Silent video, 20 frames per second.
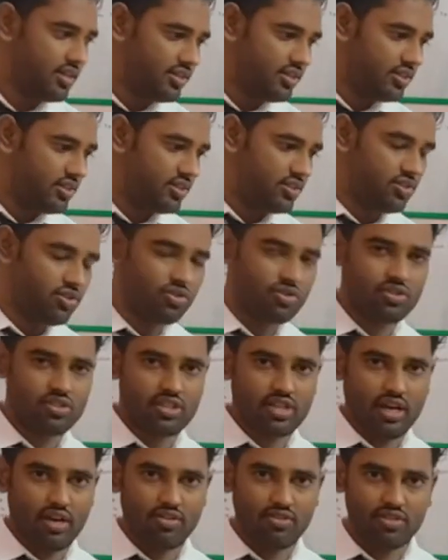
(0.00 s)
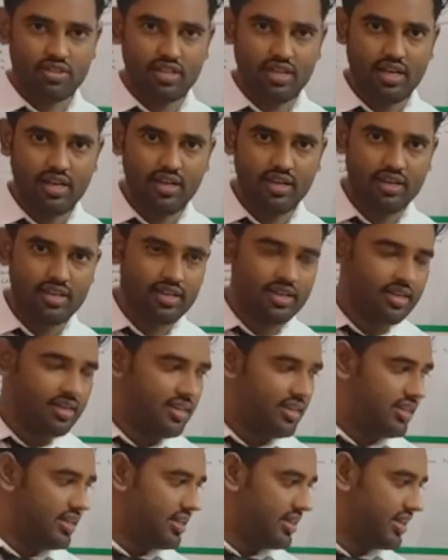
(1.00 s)
note down the
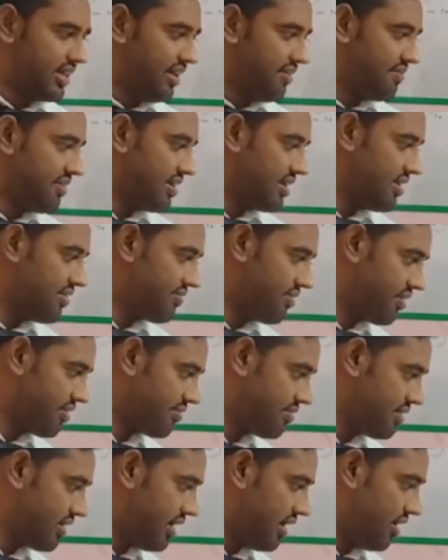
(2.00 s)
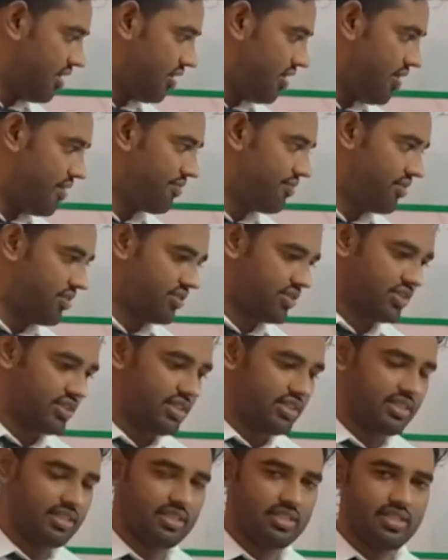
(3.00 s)
chemical formula of
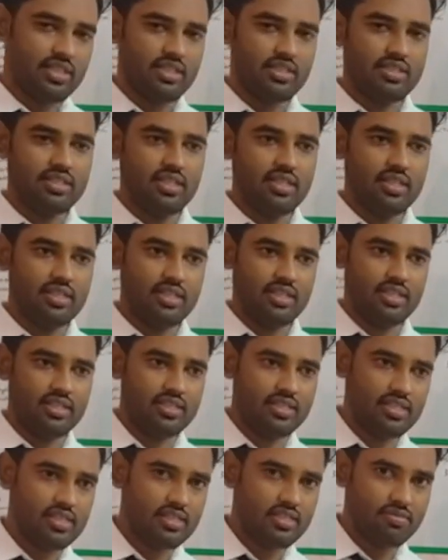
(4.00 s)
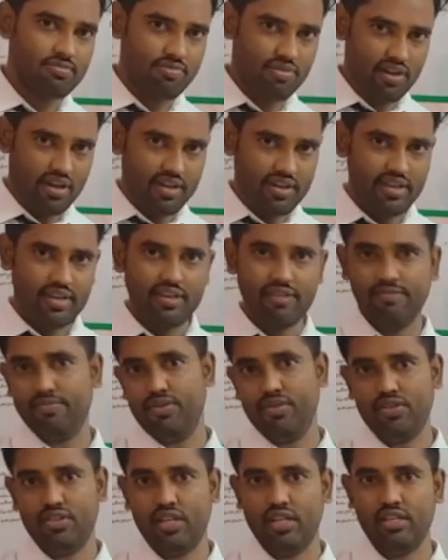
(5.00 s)
photosynthesis. This is very
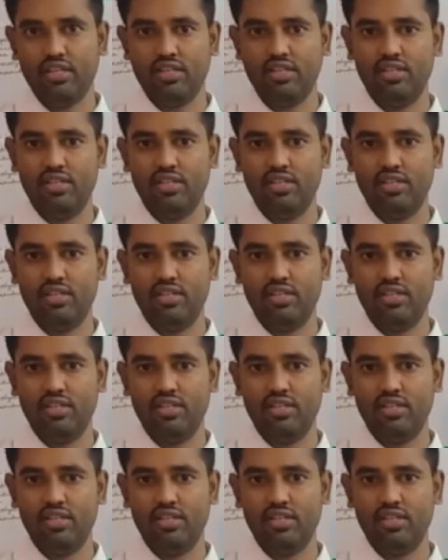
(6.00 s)
important.